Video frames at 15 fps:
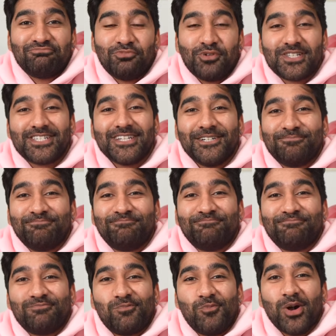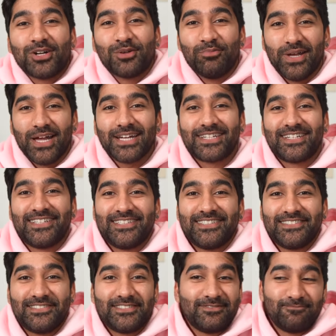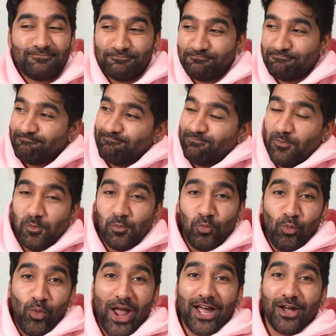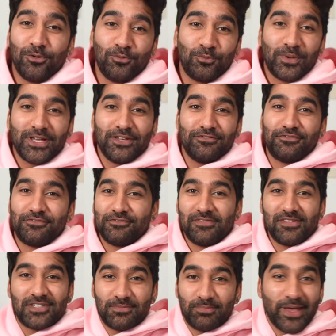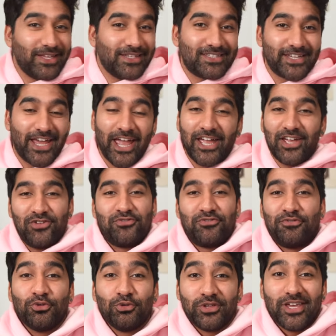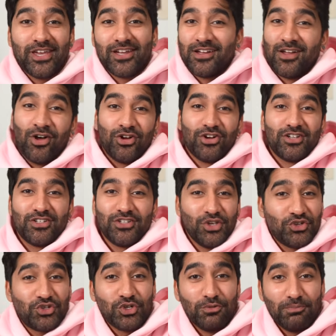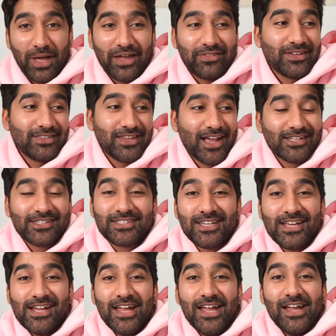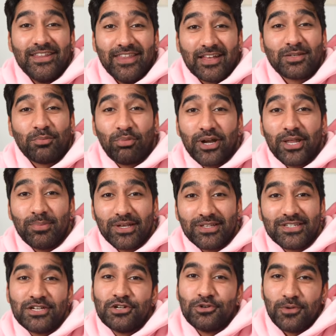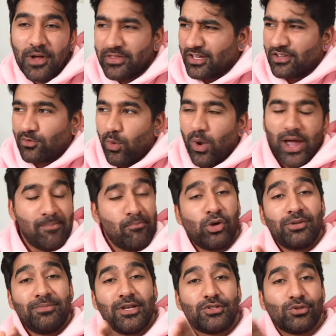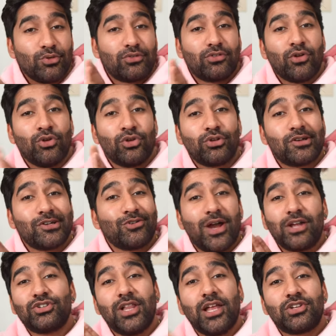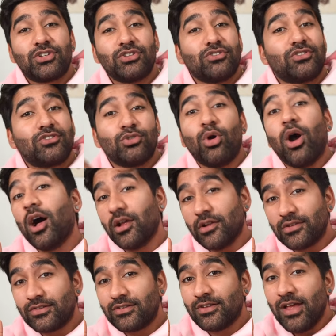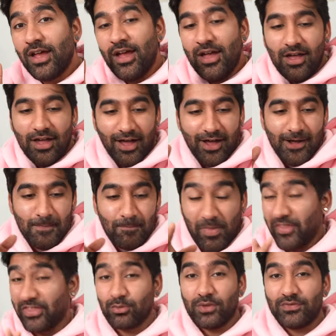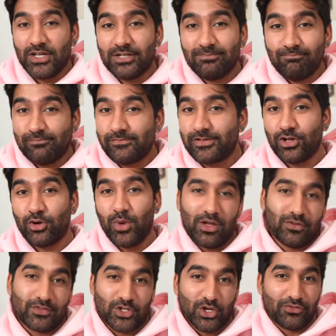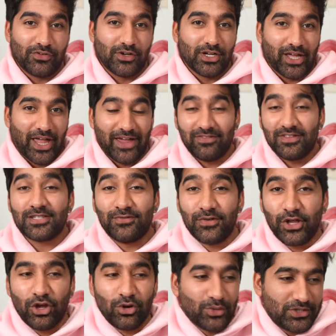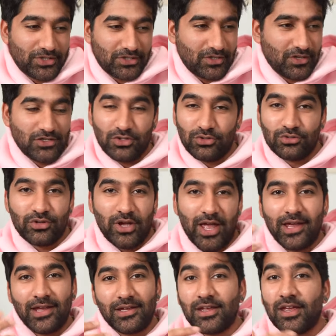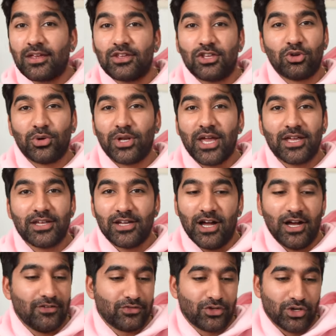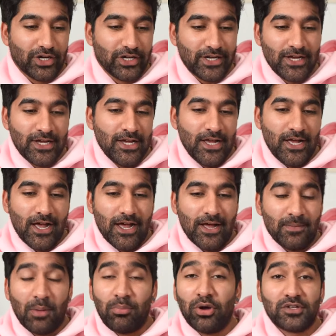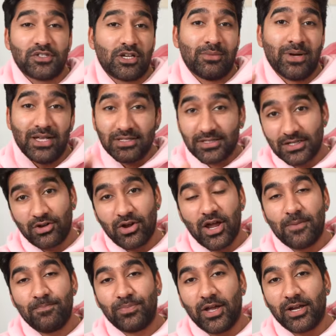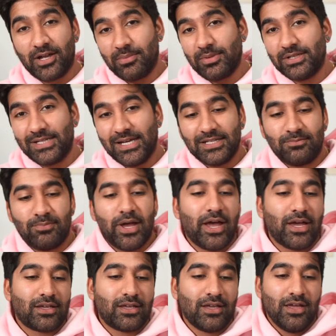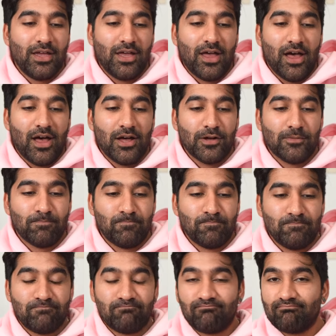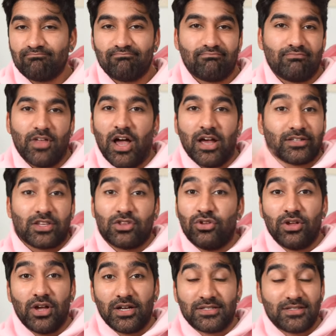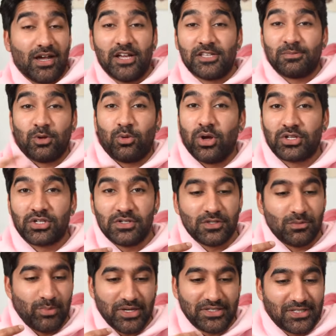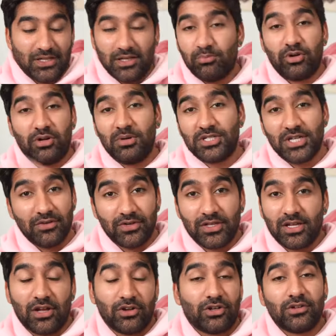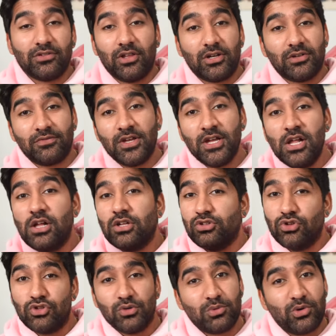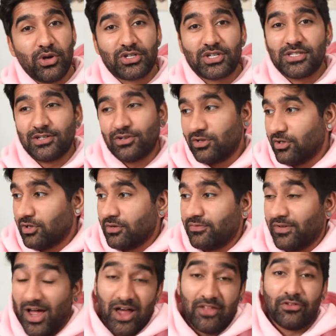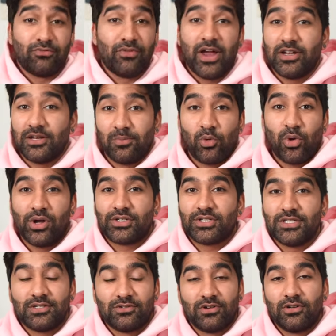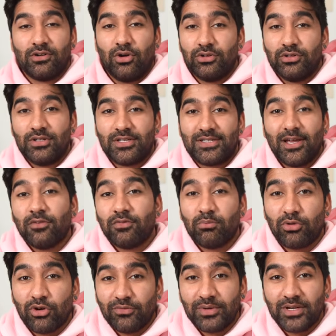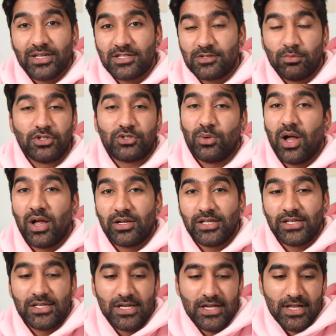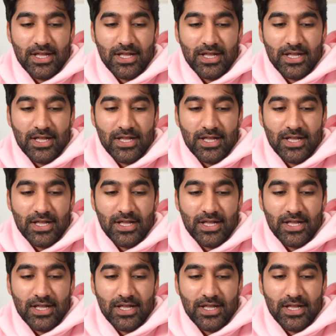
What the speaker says: What's up? Welcome back. Wow, we've spent a full year on YouTube. I think that's a pretty big deal. I think it's quite monumental. So congratulations to us. I think we've done so well so far. And this video, we're just gonna do a Q&A. I posted on my Instagram a couple of days back, asking you guys to ask me questions on basically pretty much everything. I got a lot of YouTube questions. I got a lot of other random questions around on self-improvement and spirituality.